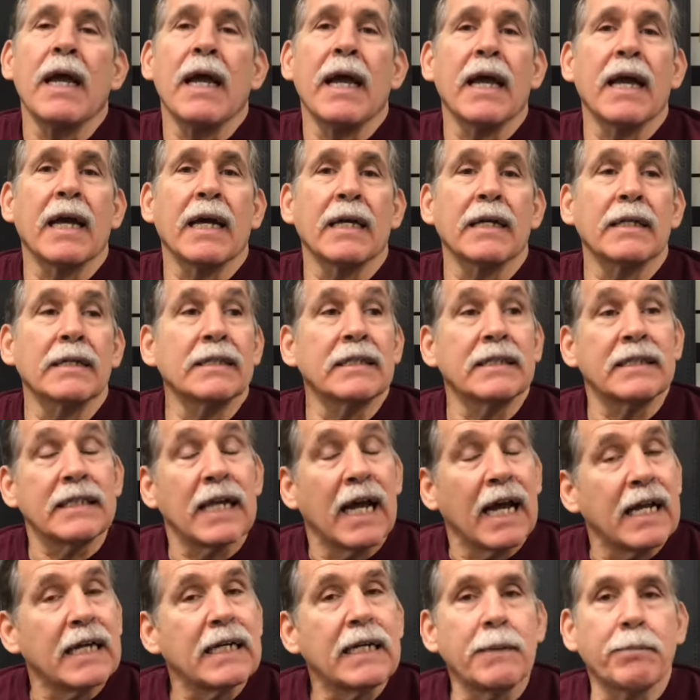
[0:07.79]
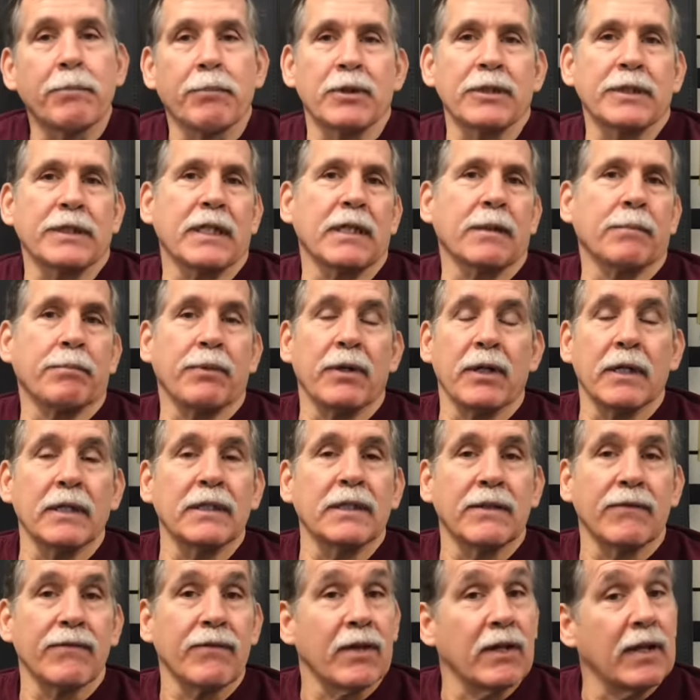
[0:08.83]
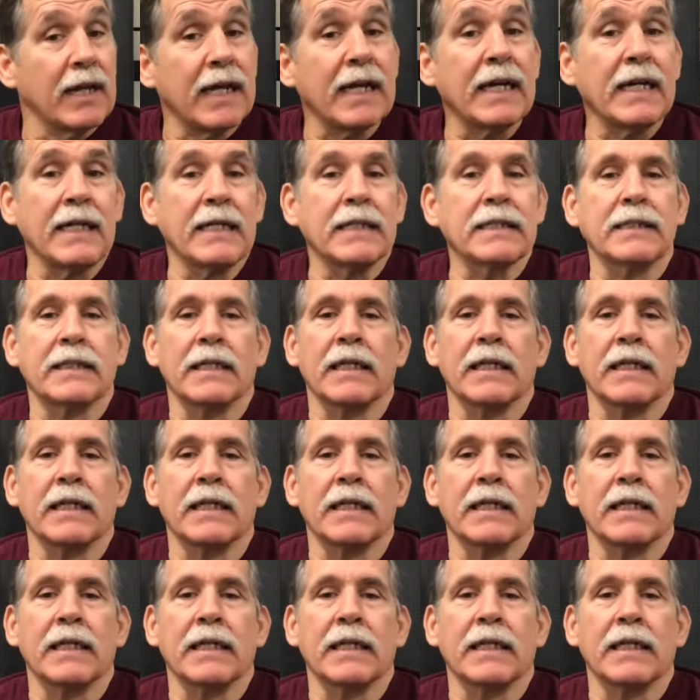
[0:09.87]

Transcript: and 90% plus of the ladies